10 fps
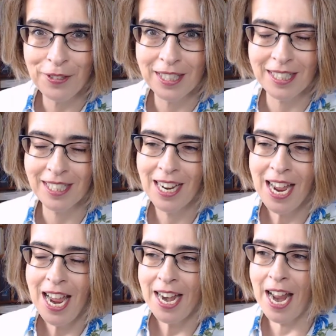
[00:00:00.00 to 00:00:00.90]
it.
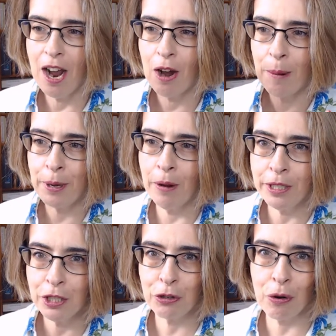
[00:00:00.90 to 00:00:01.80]
Now, I'm going
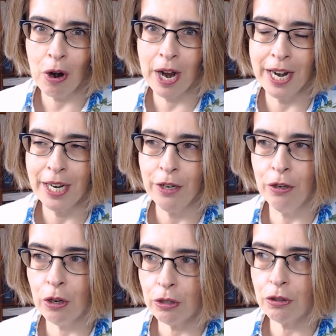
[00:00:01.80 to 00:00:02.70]
to try
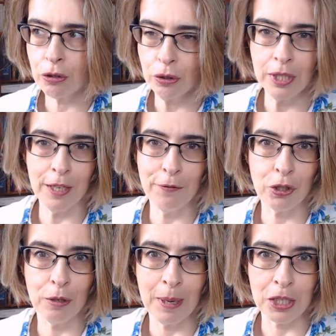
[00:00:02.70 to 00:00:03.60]
not to give
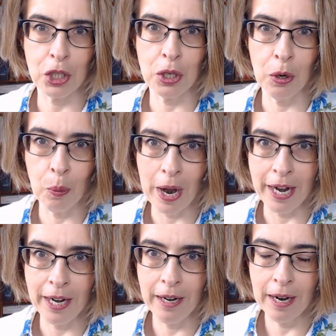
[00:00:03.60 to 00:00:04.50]
too much
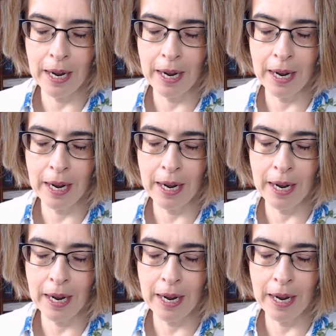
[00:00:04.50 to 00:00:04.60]
away